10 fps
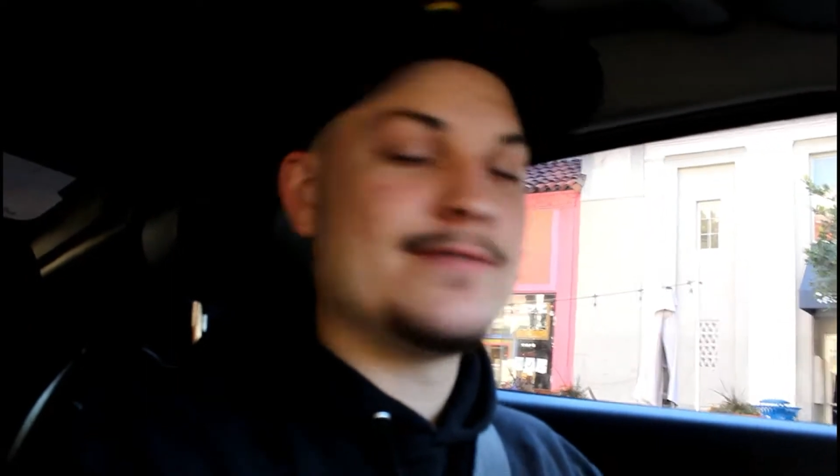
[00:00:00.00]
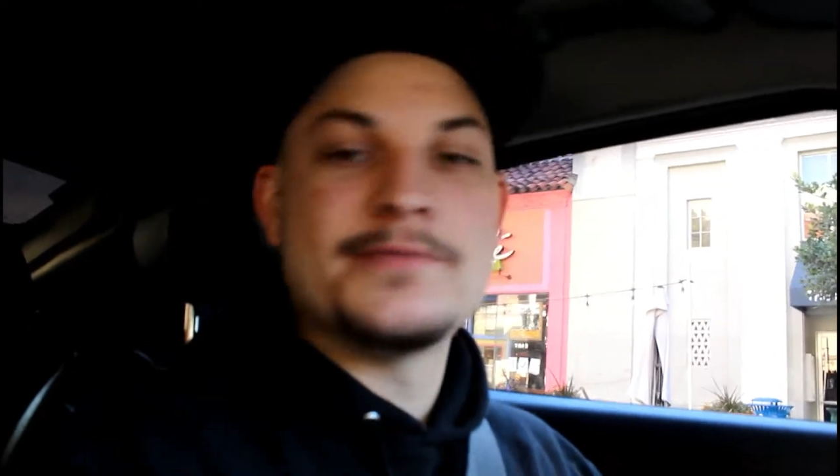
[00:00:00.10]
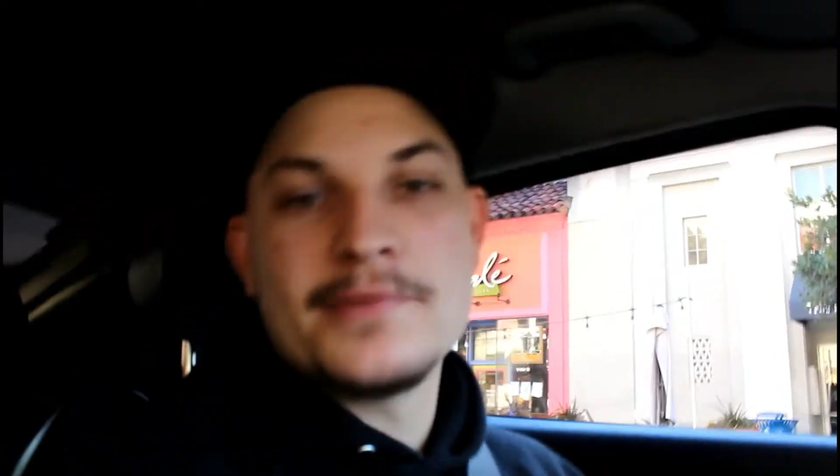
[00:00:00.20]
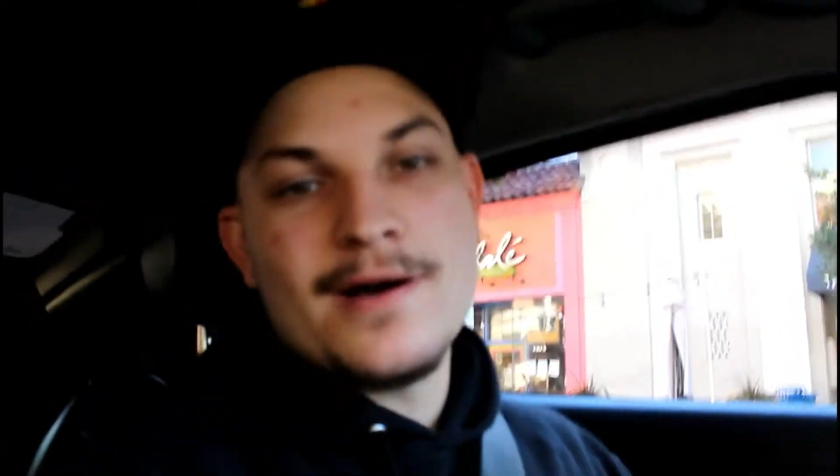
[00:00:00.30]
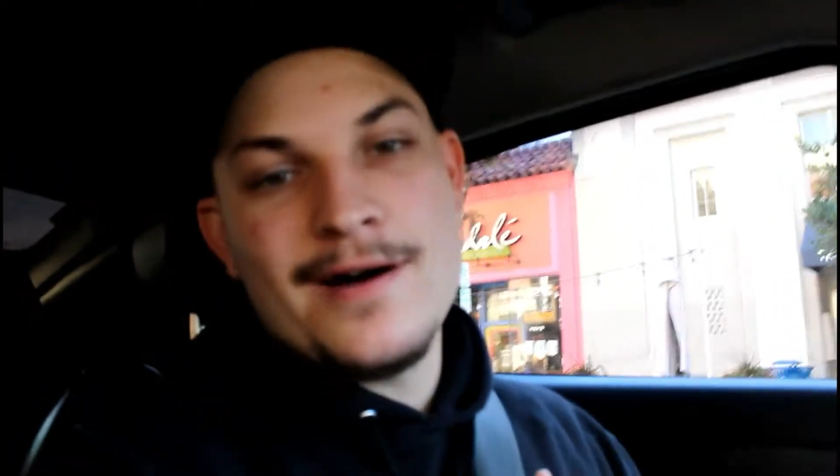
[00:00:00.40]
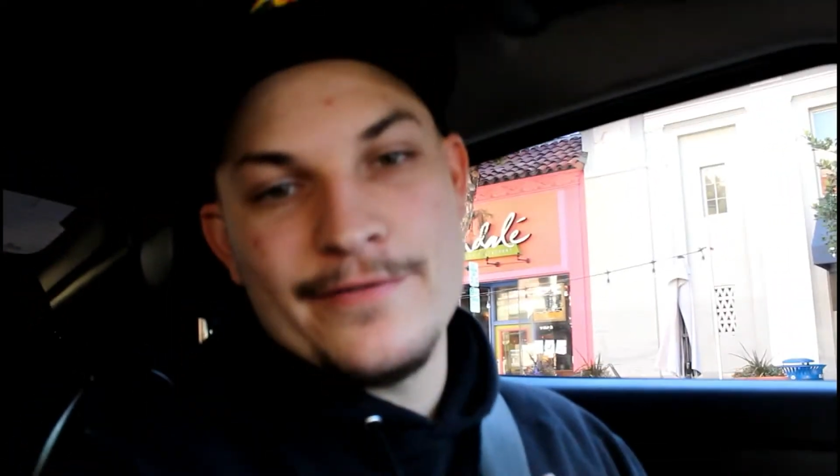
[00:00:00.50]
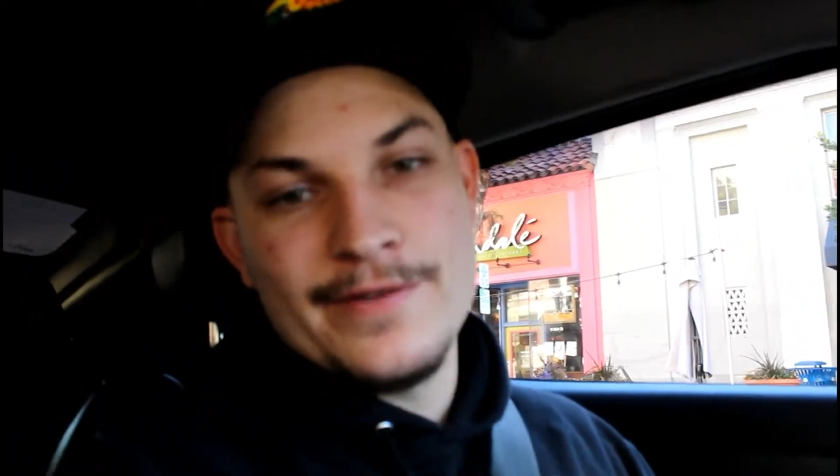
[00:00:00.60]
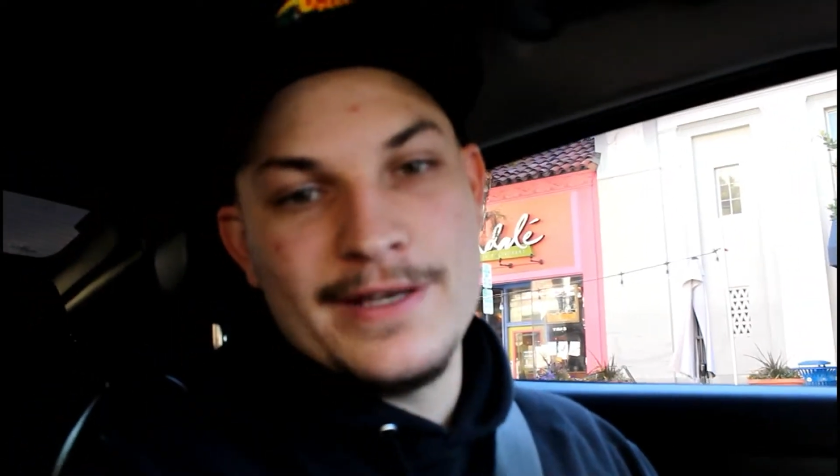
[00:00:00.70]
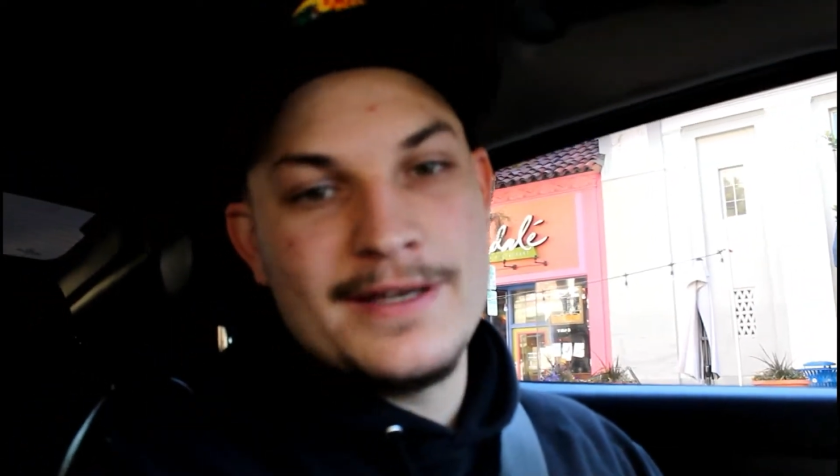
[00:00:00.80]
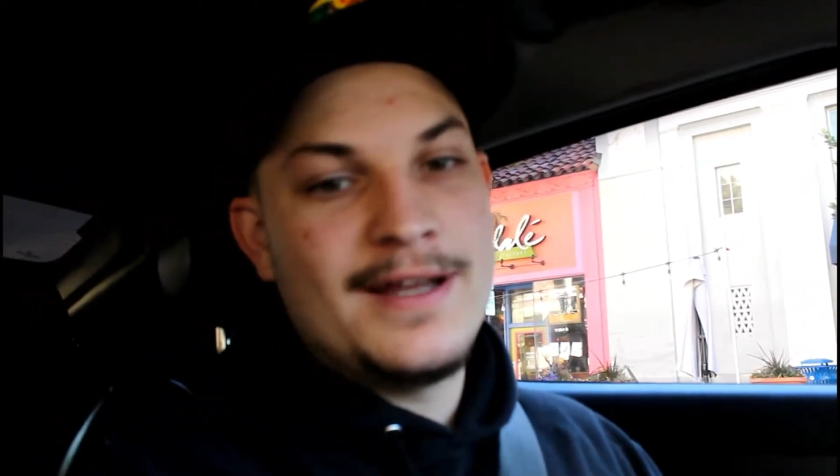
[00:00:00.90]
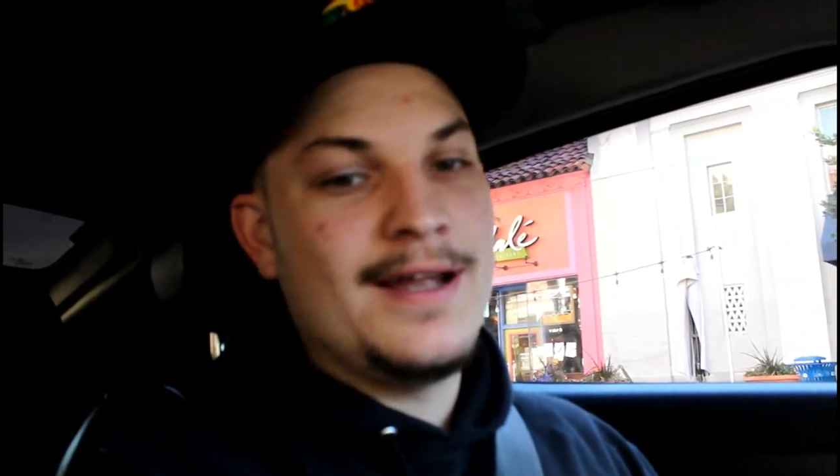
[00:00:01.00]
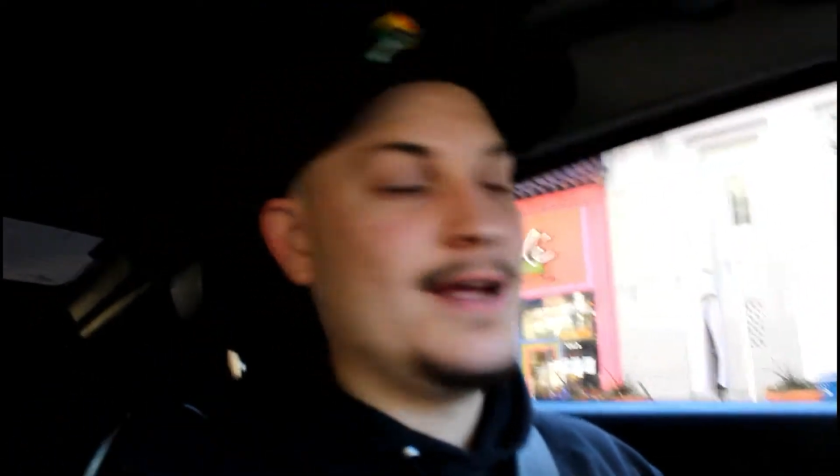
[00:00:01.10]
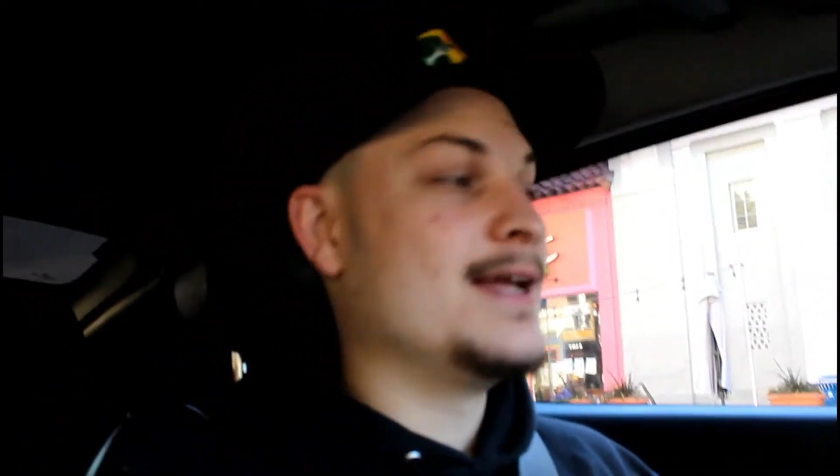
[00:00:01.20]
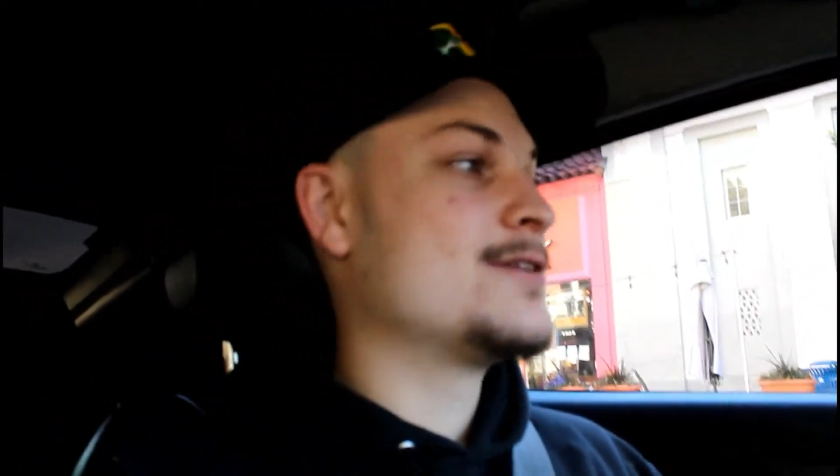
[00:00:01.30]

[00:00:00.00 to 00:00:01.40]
some coffee and